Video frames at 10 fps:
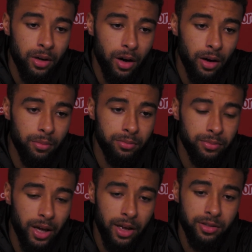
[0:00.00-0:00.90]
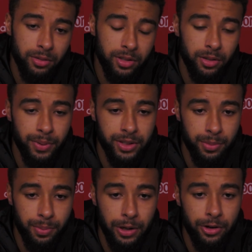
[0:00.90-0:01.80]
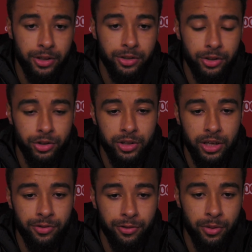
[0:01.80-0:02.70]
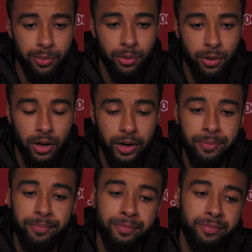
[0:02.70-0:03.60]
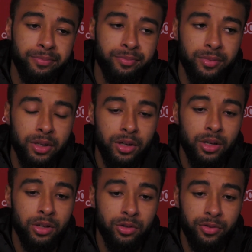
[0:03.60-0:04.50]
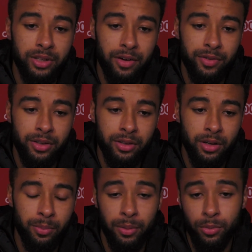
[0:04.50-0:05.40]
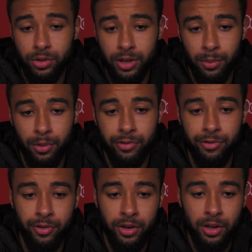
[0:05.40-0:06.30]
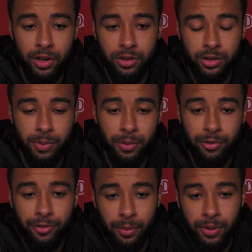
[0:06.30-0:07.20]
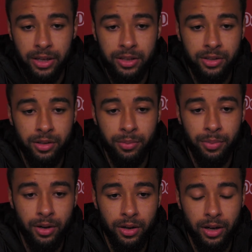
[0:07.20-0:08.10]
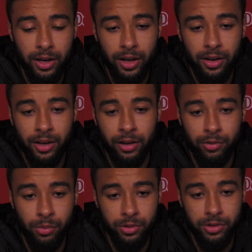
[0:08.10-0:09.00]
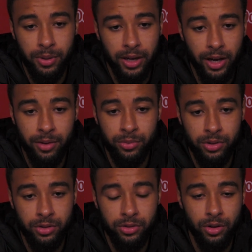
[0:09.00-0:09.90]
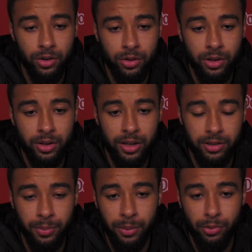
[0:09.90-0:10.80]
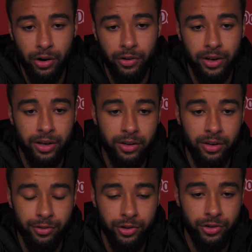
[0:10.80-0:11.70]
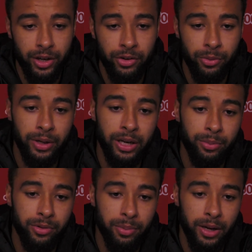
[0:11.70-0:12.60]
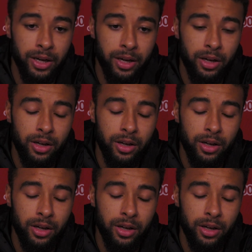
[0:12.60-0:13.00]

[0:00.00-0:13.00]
Yeah, so it's a busy period usually for football, so obviously having a bit more time off to spend with families, but again, everyone wants to play games, so that's the main priority, and it's frustrating not being able to play,